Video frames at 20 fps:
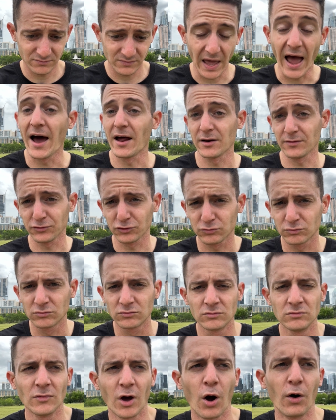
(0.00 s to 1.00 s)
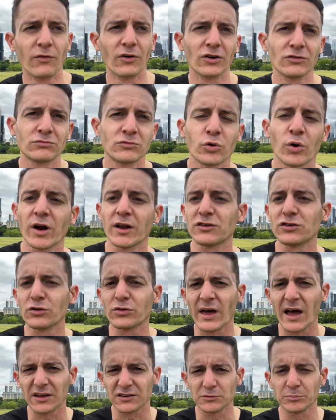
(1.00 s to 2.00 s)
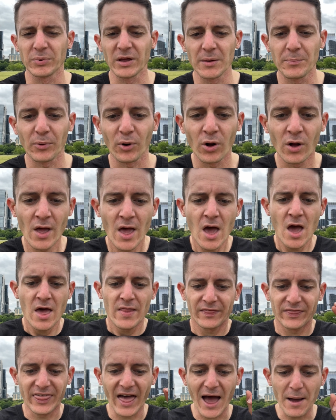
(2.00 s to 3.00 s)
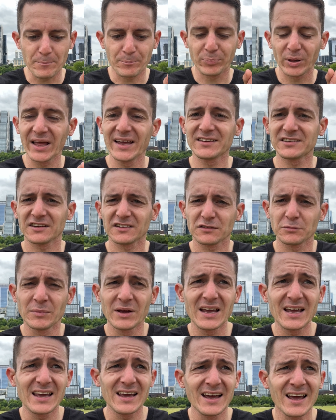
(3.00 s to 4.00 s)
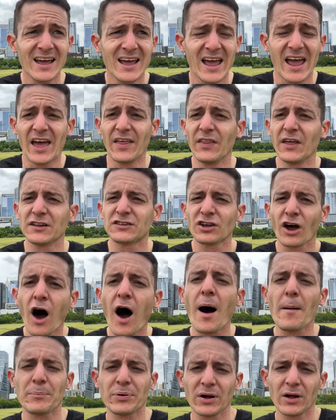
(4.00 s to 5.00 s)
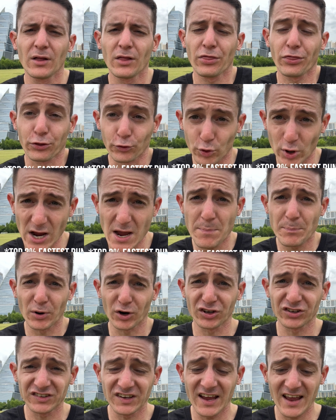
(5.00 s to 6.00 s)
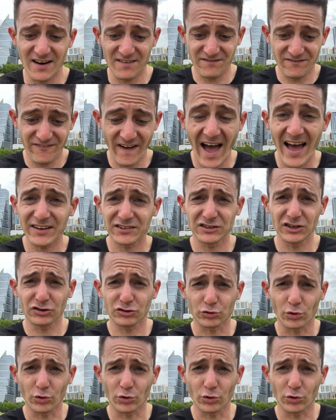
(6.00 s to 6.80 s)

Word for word: out of over twenty-two thousand people. That places me in the top three percent fastest